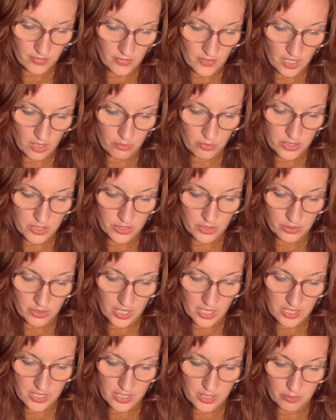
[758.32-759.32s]
It was
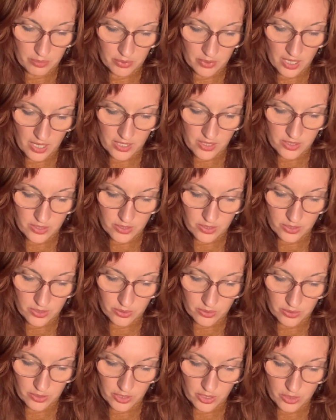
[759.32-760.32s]
great surprise to
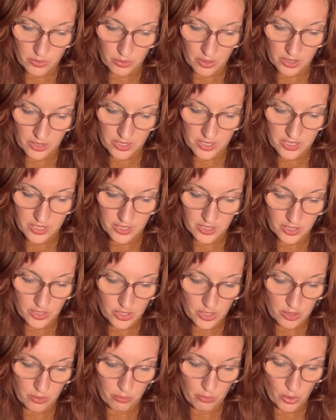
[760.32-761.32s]
Scrooge, while listening to
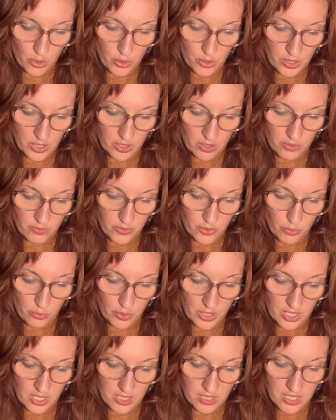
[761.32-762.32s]
the moaning of the
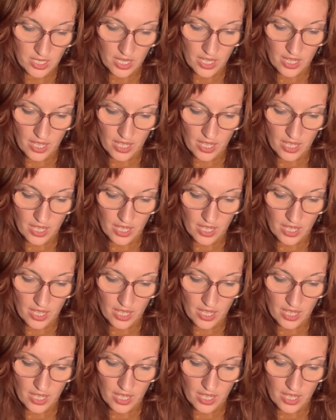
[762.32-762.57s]
wind,